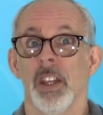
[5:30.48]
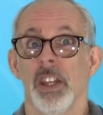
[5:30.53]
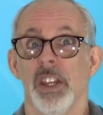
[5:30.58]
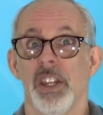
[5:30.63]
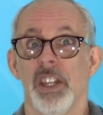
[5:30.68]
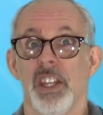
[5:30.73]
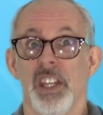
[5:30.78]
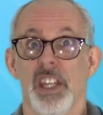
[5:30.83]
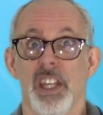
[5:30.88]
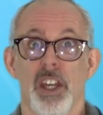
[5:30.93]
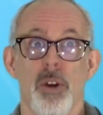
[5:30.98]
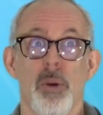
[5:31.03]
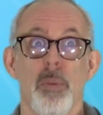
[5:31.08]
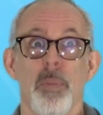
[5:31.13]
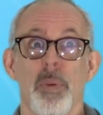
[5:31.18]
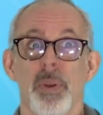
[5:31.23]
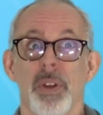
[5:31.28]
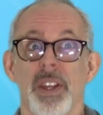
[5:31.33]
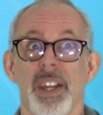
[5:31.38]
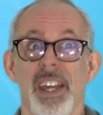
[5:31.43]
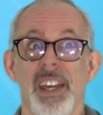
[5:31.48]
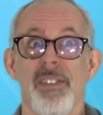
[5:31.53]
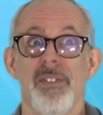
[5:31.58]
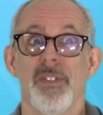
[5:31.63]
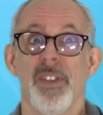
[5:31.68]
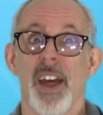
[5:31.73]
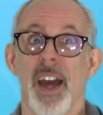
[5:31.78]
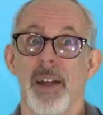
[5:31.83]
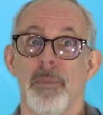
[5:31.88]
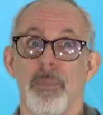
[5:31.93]
Do you believe
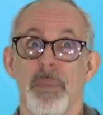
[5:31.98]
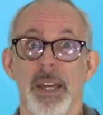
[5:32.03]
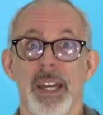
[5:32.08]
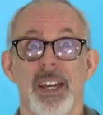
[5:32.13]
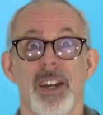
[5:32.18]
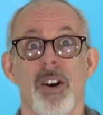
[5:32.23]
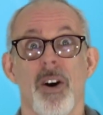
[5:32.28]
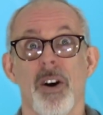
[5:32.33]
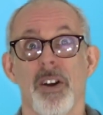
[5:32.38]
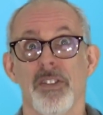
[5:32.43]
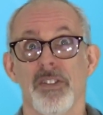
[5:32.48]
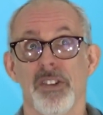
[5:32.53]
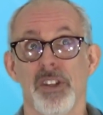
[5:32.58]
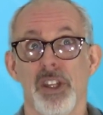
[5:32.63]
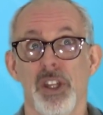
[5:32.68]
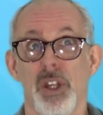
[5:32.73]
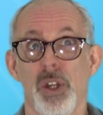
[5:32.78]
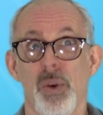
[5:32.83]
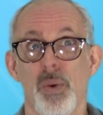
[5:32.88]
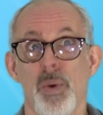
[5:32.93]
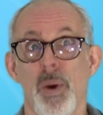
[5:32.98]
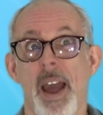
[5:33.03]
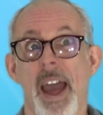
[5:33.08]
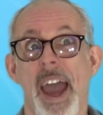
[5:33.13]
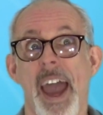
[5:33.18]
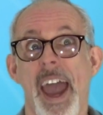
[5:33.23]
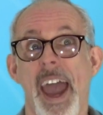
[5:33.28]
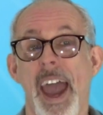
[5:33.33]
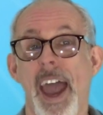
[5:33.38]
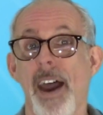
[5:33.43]
that because you
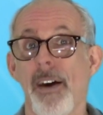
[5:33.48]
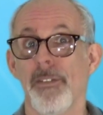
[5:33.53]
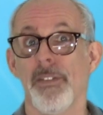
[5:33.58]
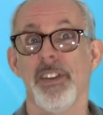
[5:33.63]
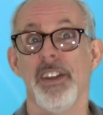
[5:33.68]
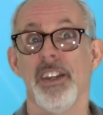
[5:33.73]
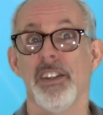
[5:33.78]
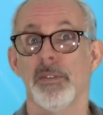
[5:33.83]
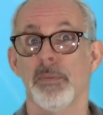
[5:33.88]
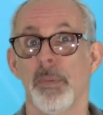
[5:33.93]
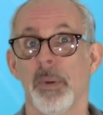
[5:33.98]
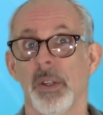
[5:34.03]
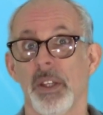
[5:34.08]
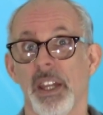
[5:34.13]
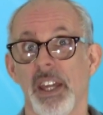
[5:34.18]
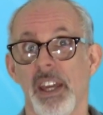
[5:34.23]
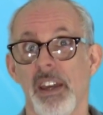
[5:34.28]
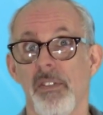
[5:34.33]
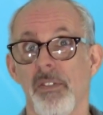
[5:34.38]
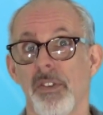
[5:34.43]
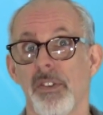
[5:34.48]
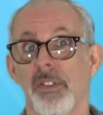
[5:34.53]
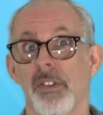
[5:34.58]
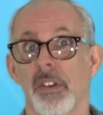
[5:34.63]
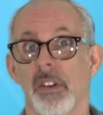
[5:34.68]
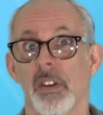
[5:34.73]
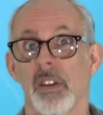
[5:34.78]
have these beliefs,